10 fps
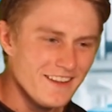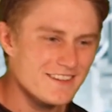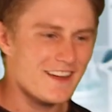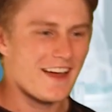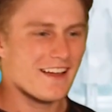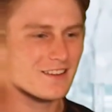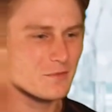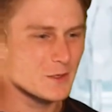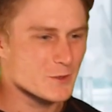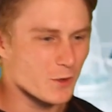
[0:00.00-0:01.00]
this guy has to
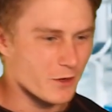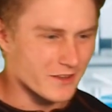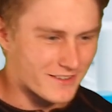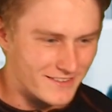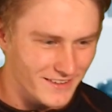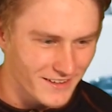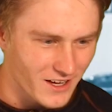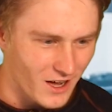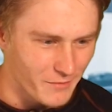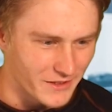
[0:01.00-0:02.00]
be trolling. This is in the
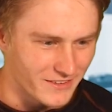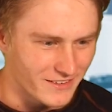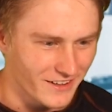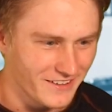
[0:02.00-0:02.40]
comments.